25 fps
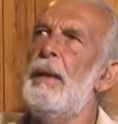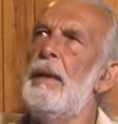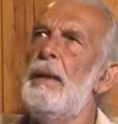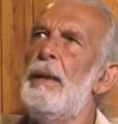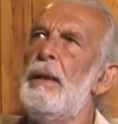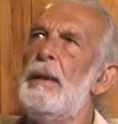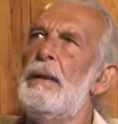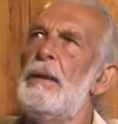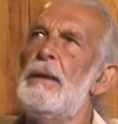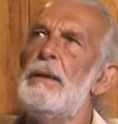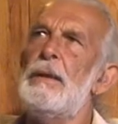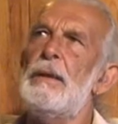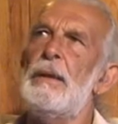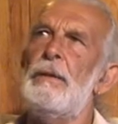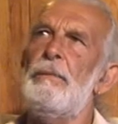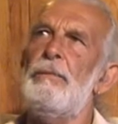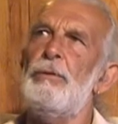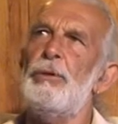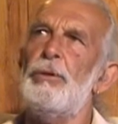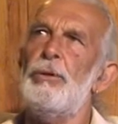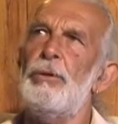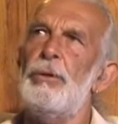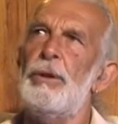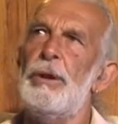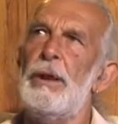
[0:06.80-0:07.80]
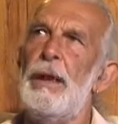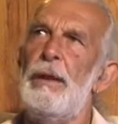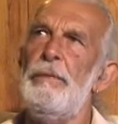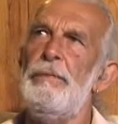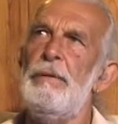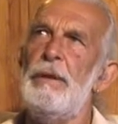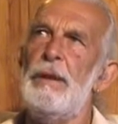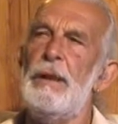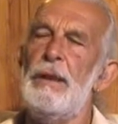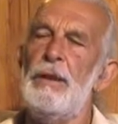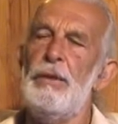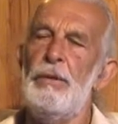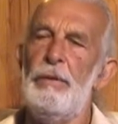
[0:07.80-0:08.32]
It is a
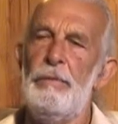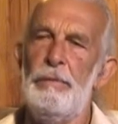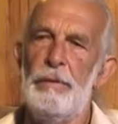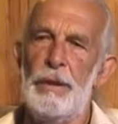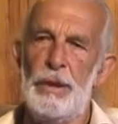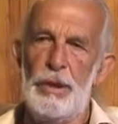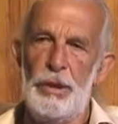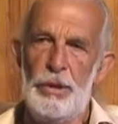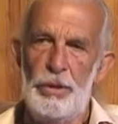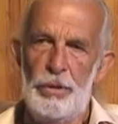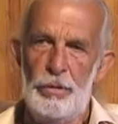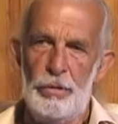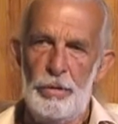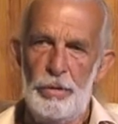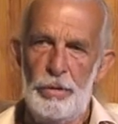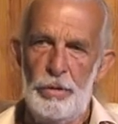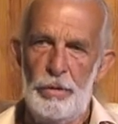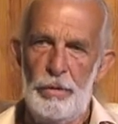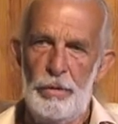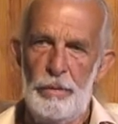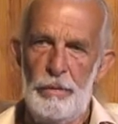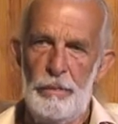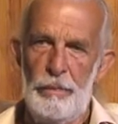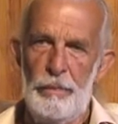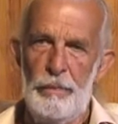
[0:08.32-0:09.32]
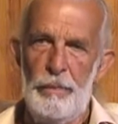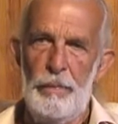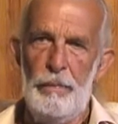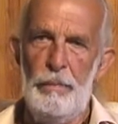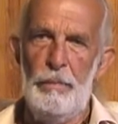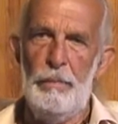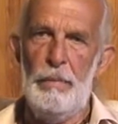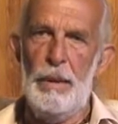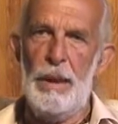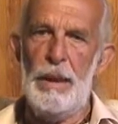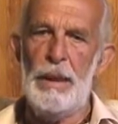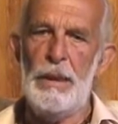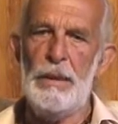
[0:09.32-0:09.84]
photographic innovation
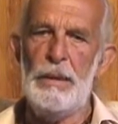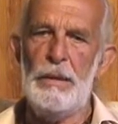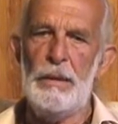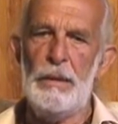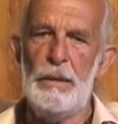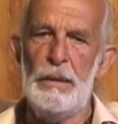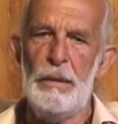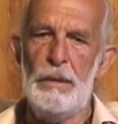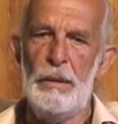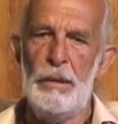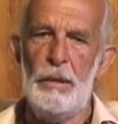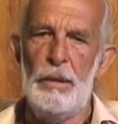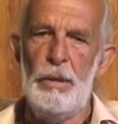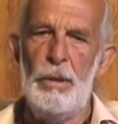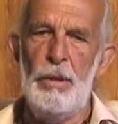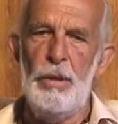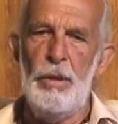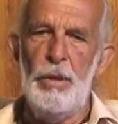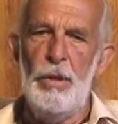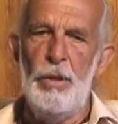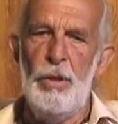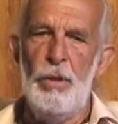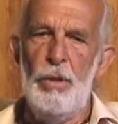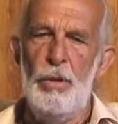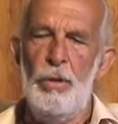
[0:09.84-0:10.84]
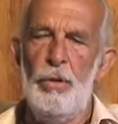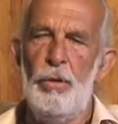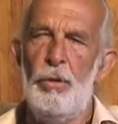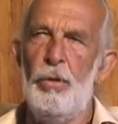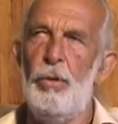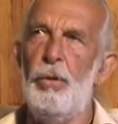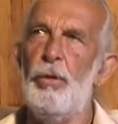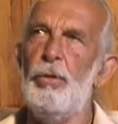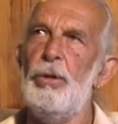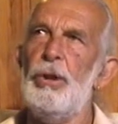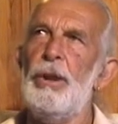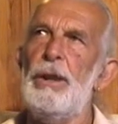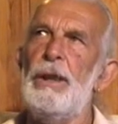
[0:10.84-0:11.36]
based
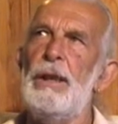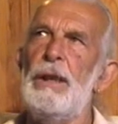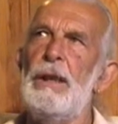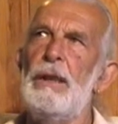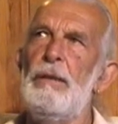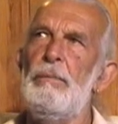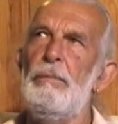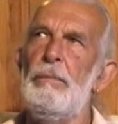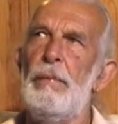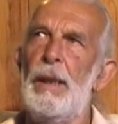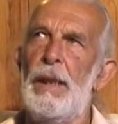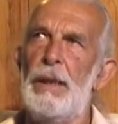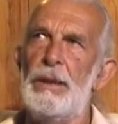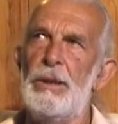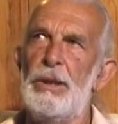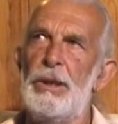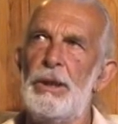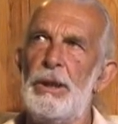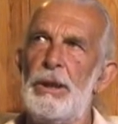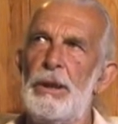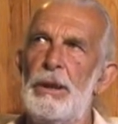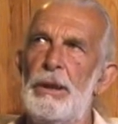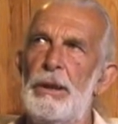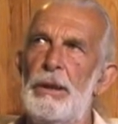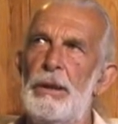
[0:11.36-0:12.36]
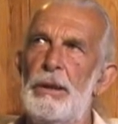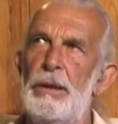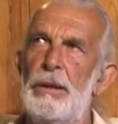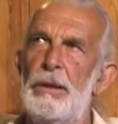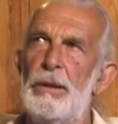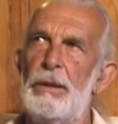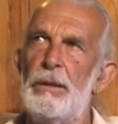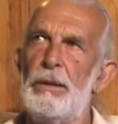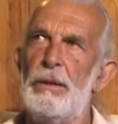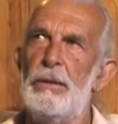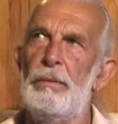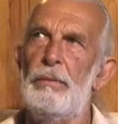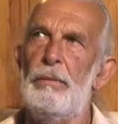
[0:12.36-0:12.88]
on green magic,
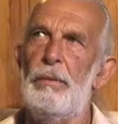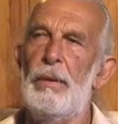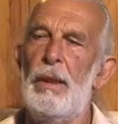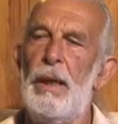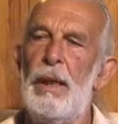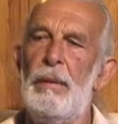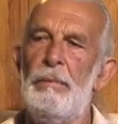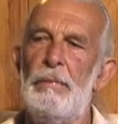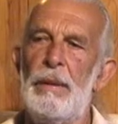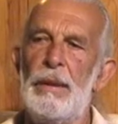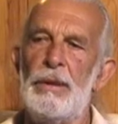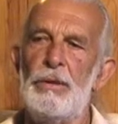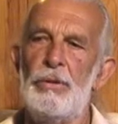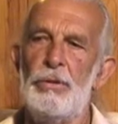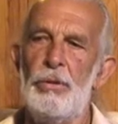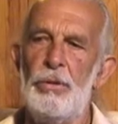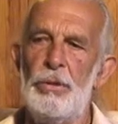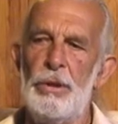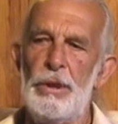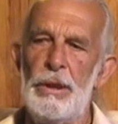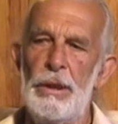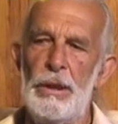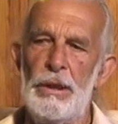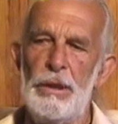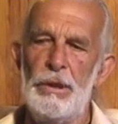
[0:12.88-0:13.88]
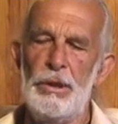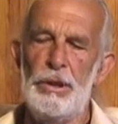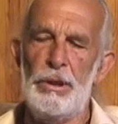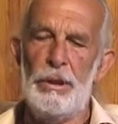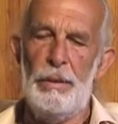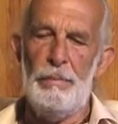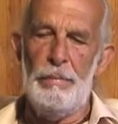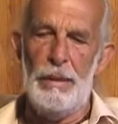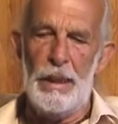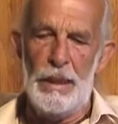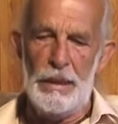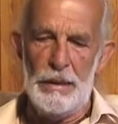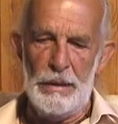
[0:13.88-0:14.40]
Amazonian
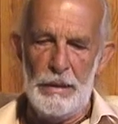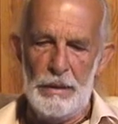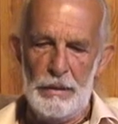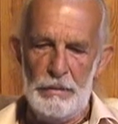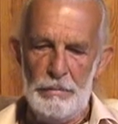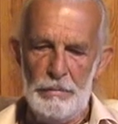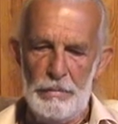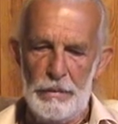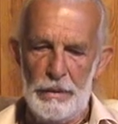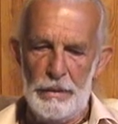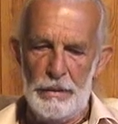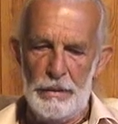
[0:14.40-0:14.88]
shamanism.